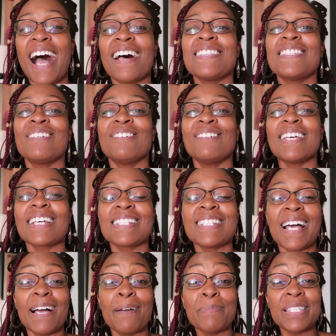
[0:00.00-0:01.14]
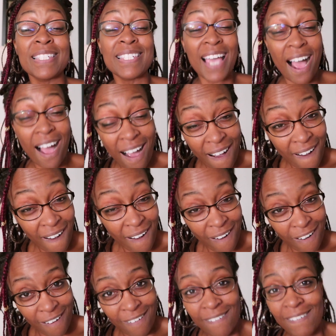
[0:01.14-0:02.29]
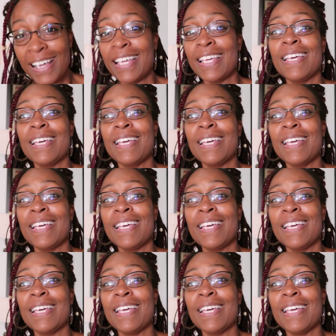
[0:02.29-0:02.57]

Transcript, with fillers: Until next time, y'all.